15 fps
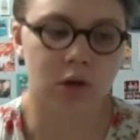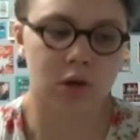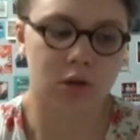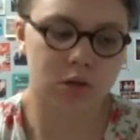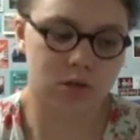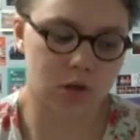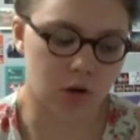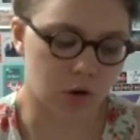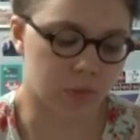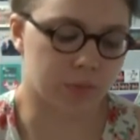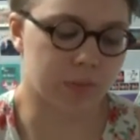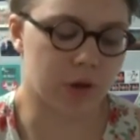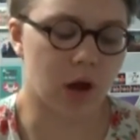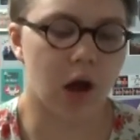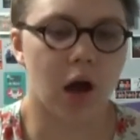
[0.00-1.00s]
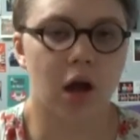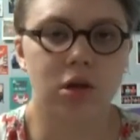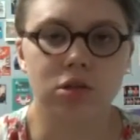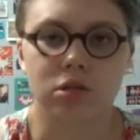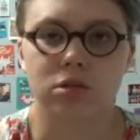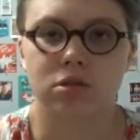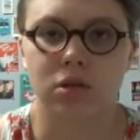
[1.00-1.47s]
So beyond
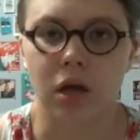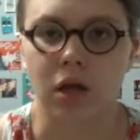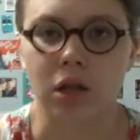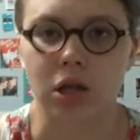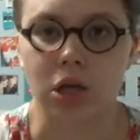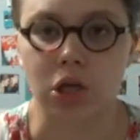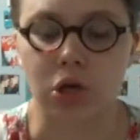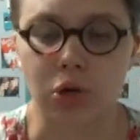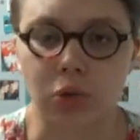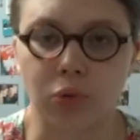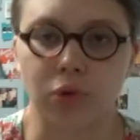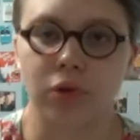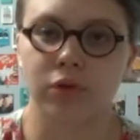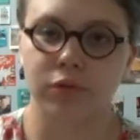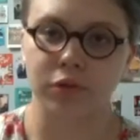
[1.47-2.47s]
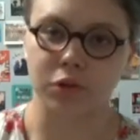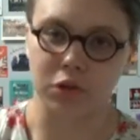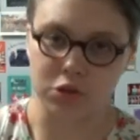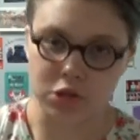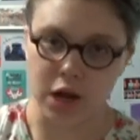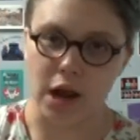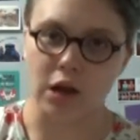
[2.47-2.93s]
just telling you for the
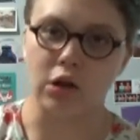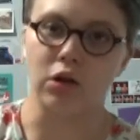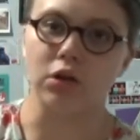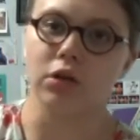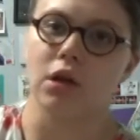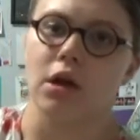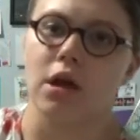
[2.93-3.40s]
channel,